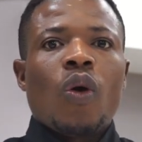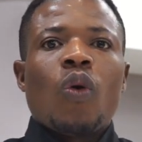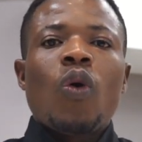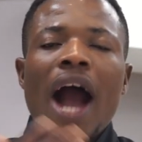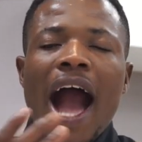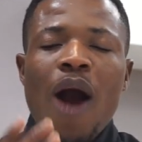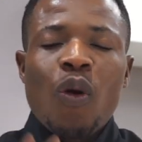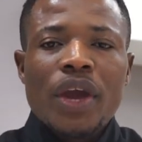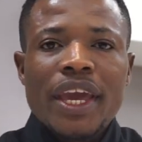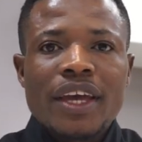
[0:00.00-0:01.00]
Who are
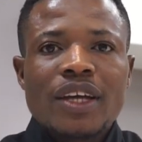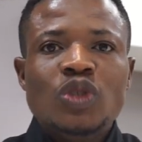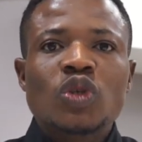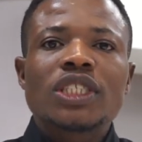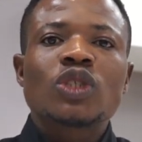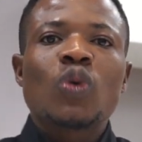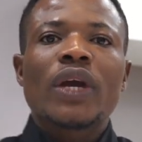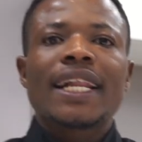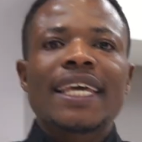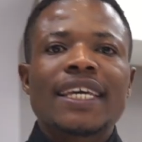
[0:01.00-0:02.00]
we not to
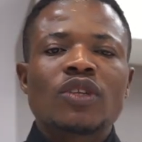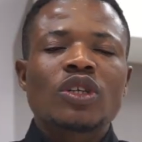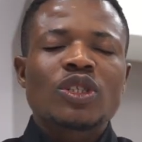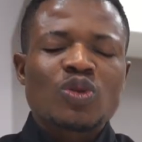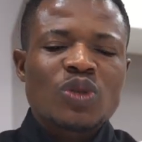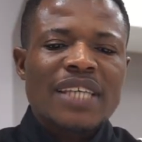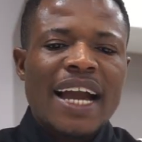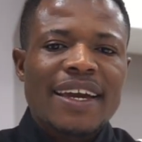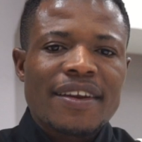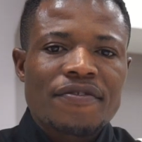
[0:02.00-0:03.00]
cling, not to
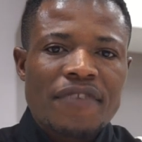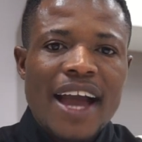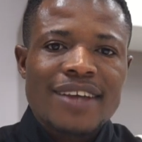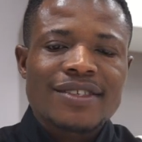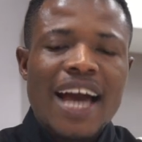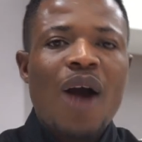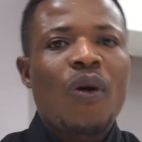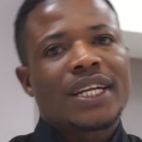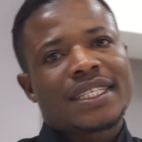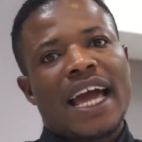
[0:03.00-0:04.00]
sacrifice
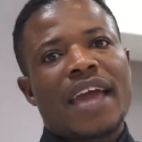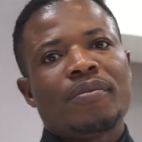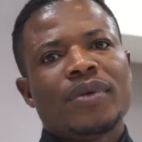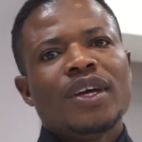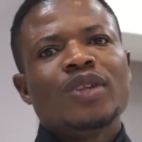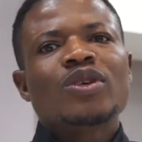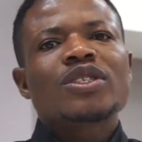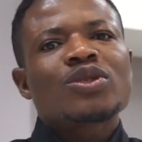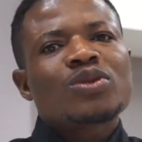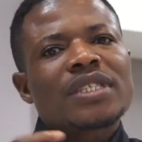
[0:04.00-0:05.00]
our time, not
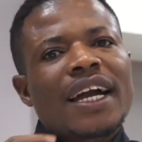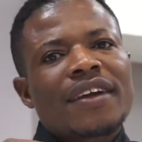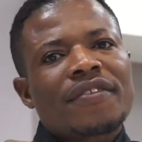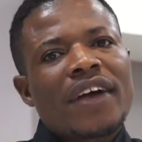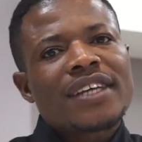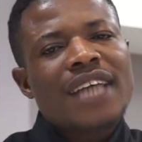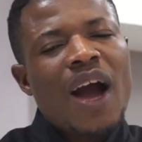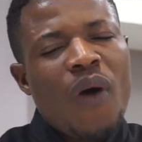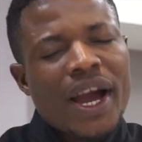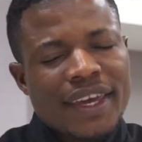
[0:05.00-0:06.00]
to sacrifice
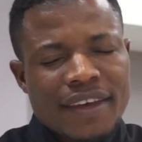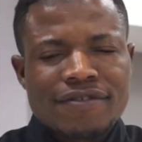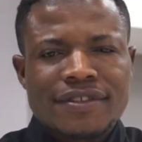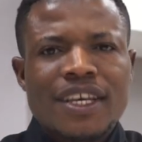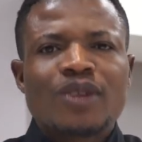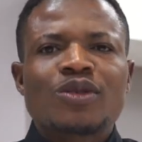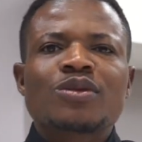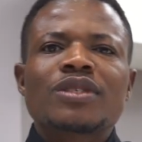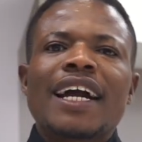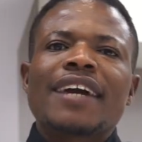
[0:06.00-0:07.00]
our gifts, not
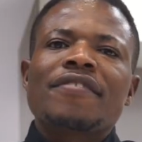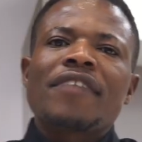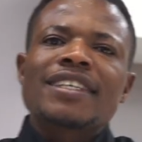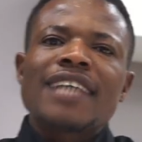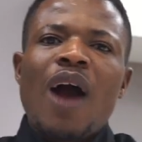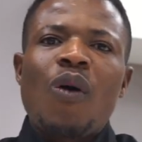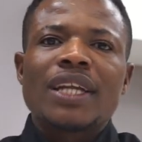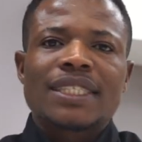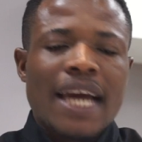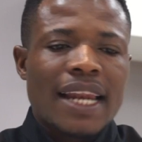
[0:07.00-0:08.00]
to sacrifice our
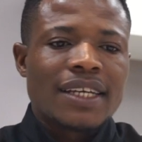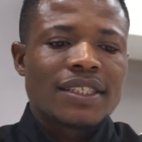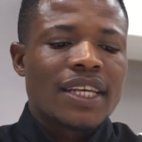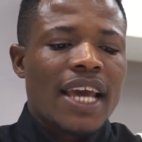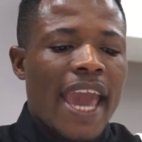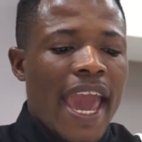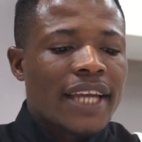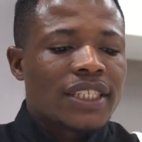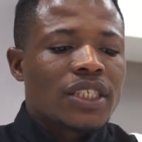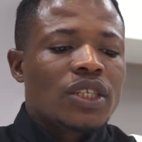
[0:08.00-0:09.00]
talent,
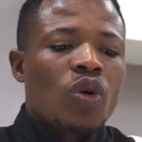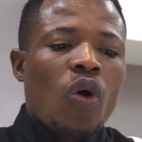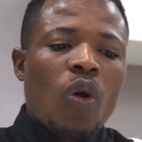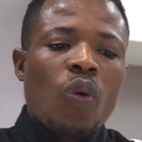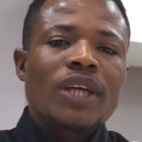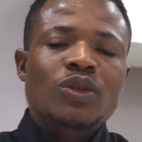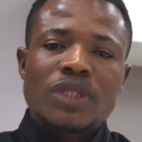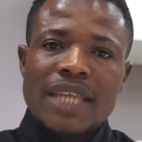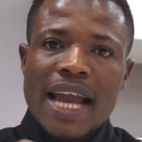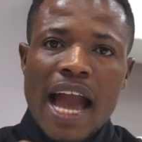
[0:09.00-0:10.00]
and always to
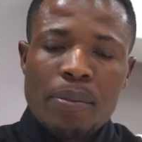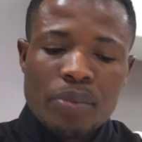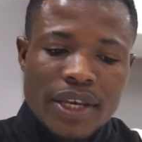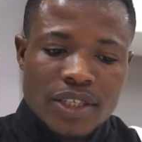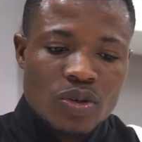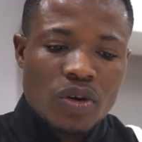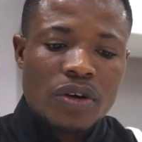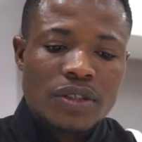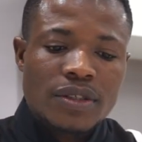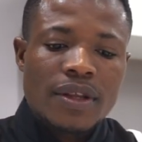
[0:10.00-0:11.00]
take up his
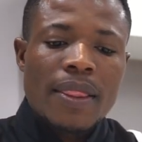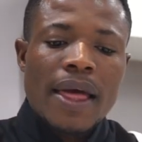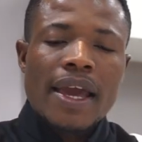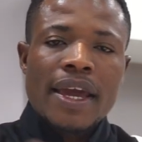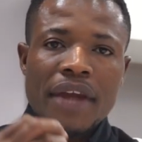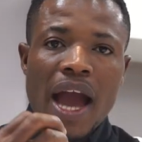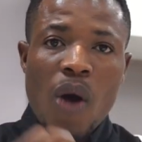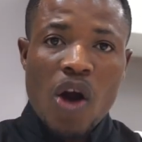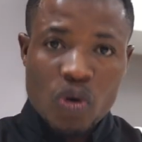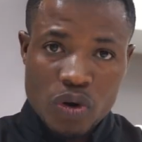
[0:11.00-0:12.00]
cross and
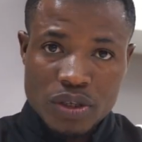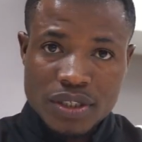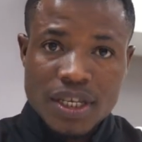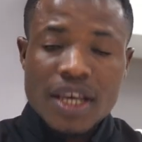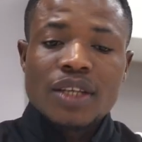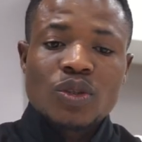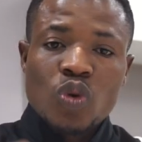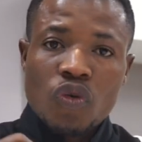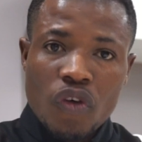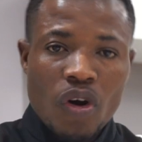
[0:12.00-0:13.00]
our cross
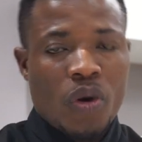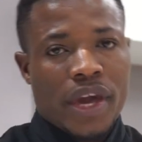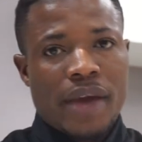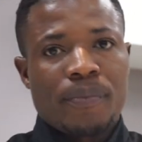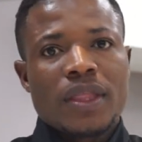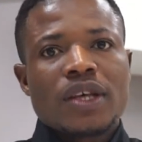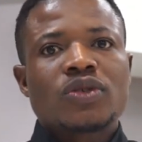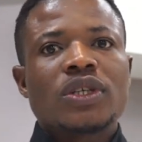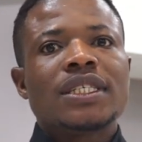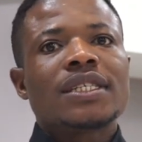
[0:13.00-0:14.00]
to follow him?
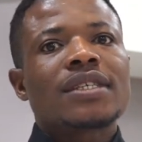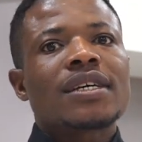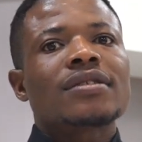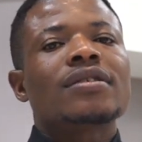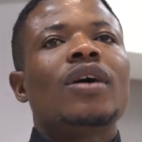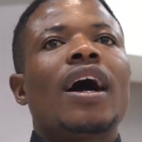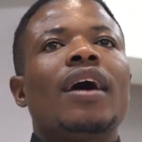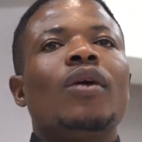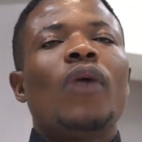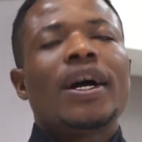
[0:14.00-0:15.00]
So Jesus
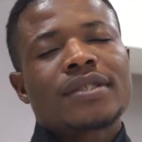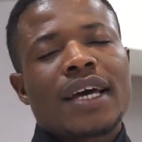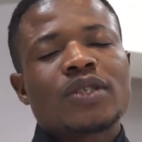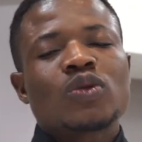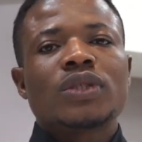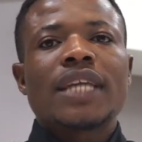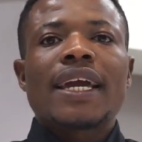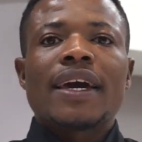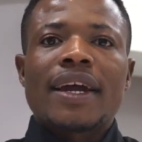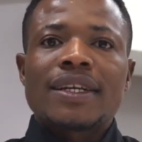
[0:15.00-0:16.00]
wants us to take
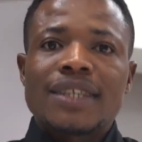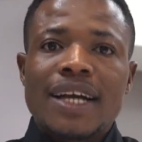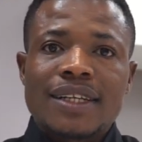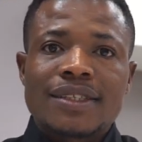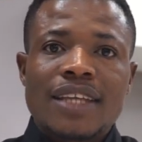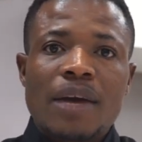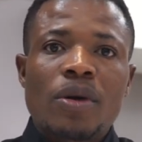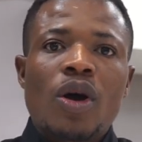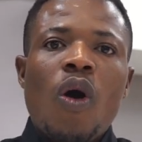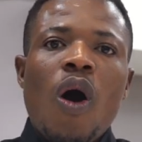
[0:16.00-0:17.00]
a radical
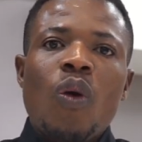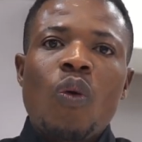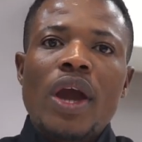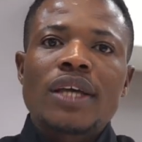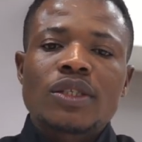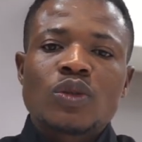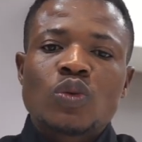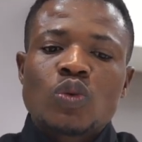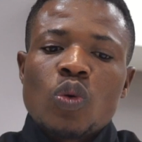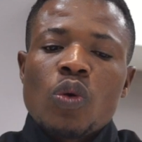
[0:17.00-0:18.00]
step, always
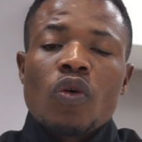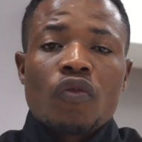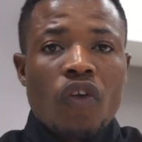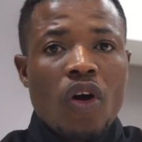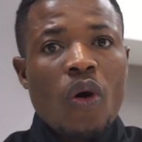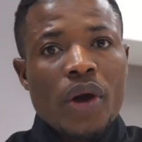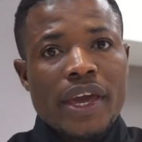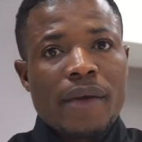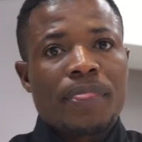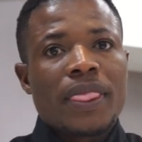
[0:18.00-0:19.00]
to follow
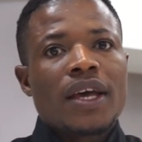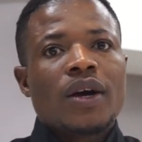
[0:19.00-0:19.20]
him.